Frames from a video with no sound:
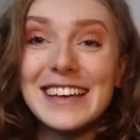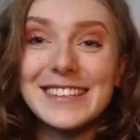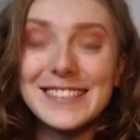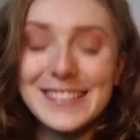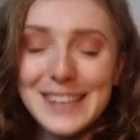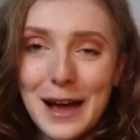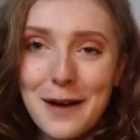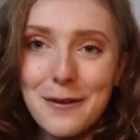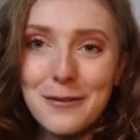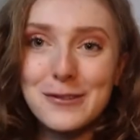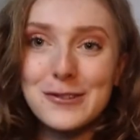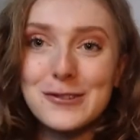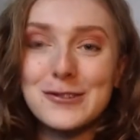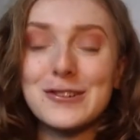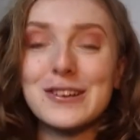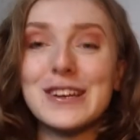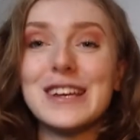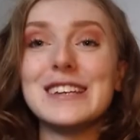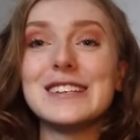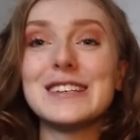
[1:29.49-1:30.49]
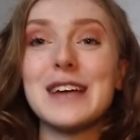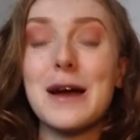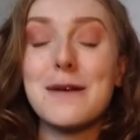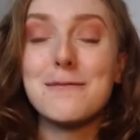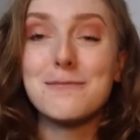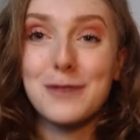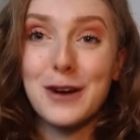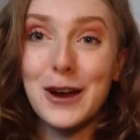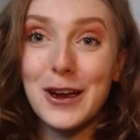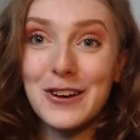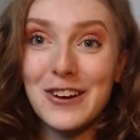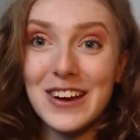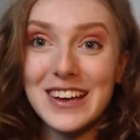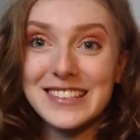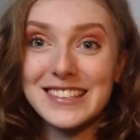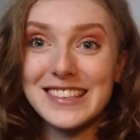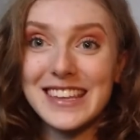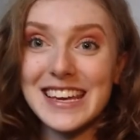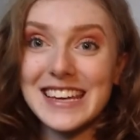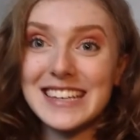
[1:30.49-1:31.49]
South Street,
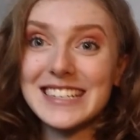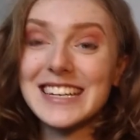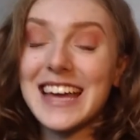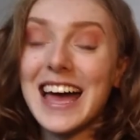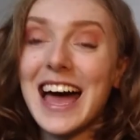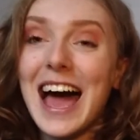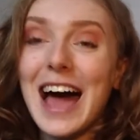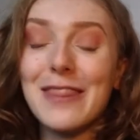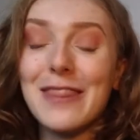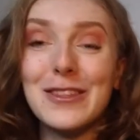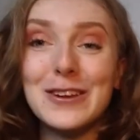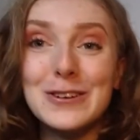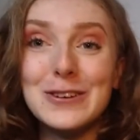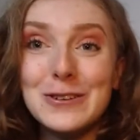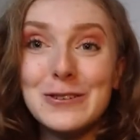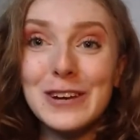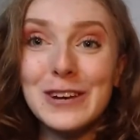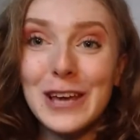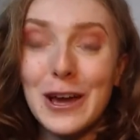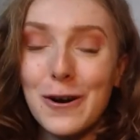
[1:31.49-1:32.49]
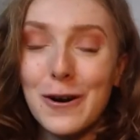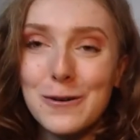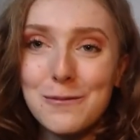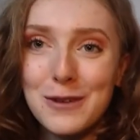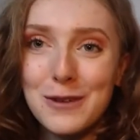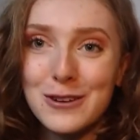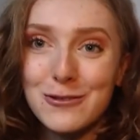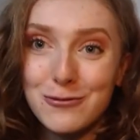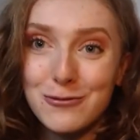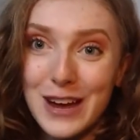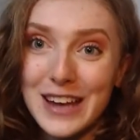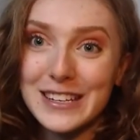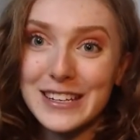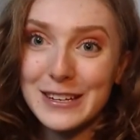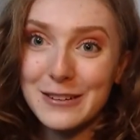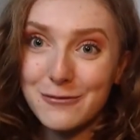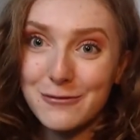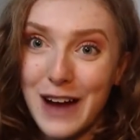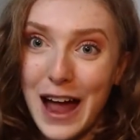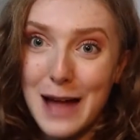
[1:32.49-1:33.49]
Progress Theatre and the newly opened
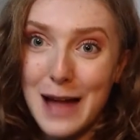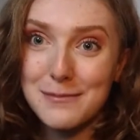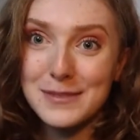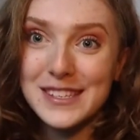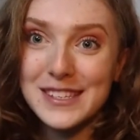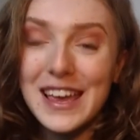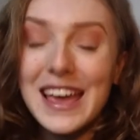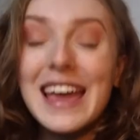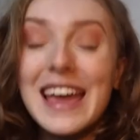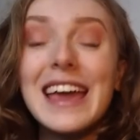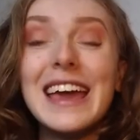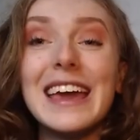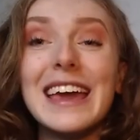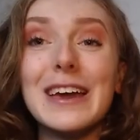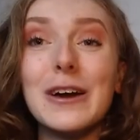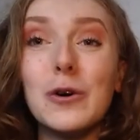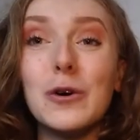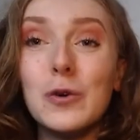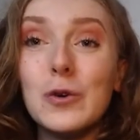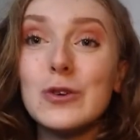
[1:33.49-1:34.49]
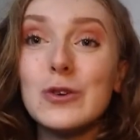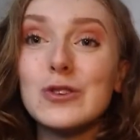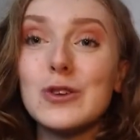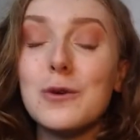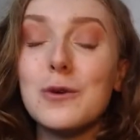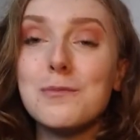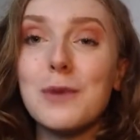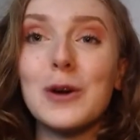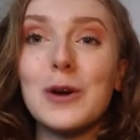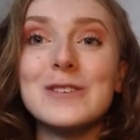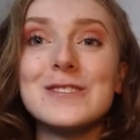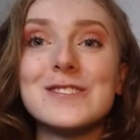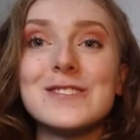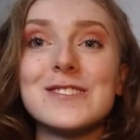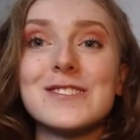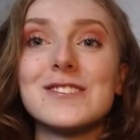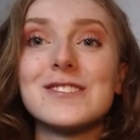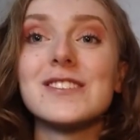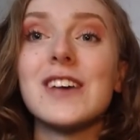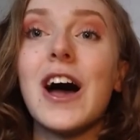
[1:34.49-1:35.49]
Reading Rept. It also
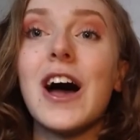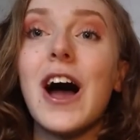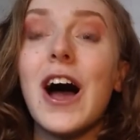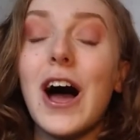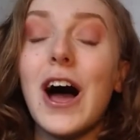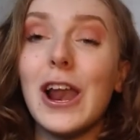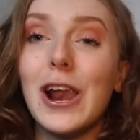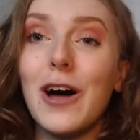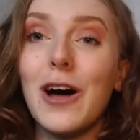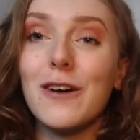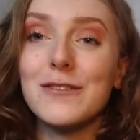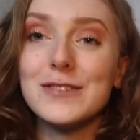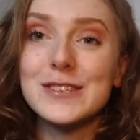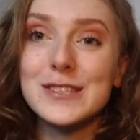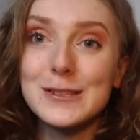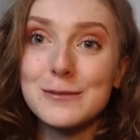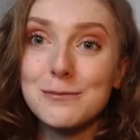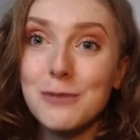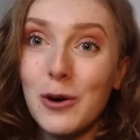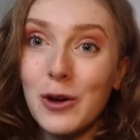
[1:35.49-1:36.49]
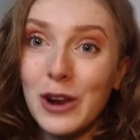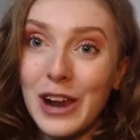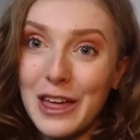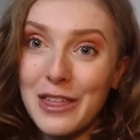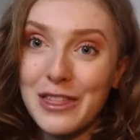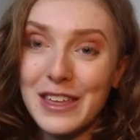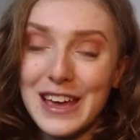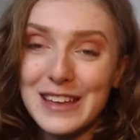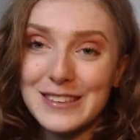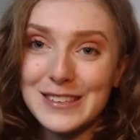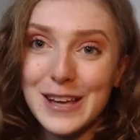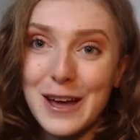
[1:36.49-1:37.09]
boasts a lot of smaller theatre